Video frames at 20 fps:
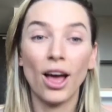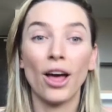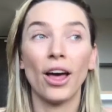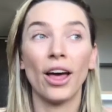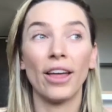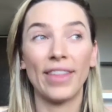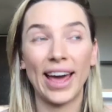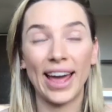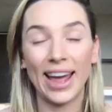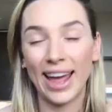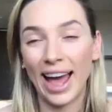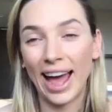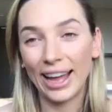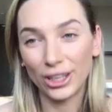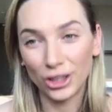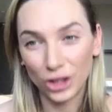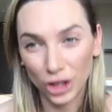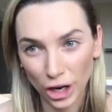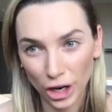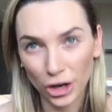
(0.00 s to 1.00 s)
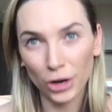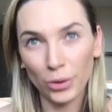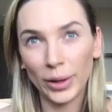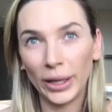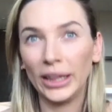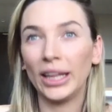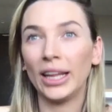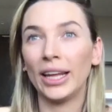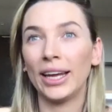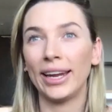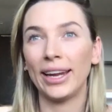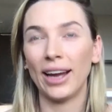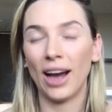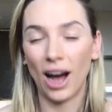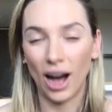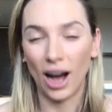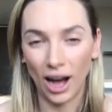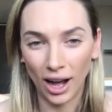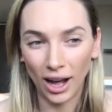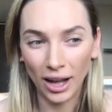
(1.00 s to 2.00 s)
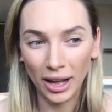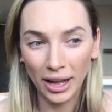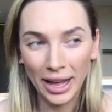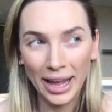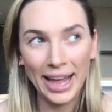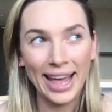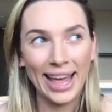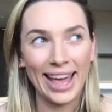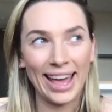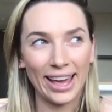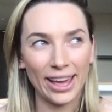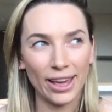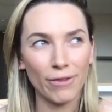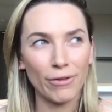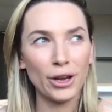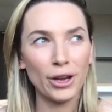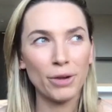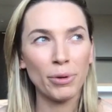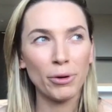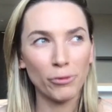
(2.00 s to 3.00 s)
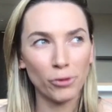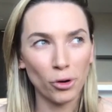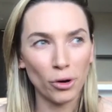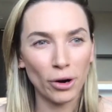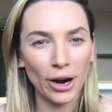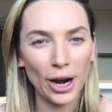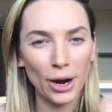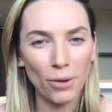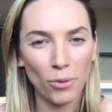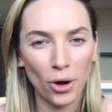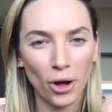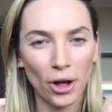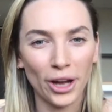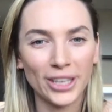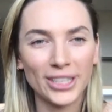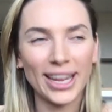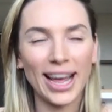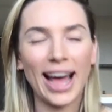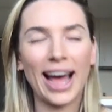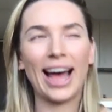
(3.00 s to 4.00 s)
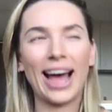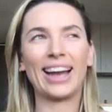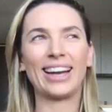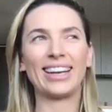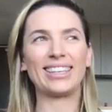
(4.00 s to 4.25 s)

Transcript: They genuinely are. Yeah. Even before I worked at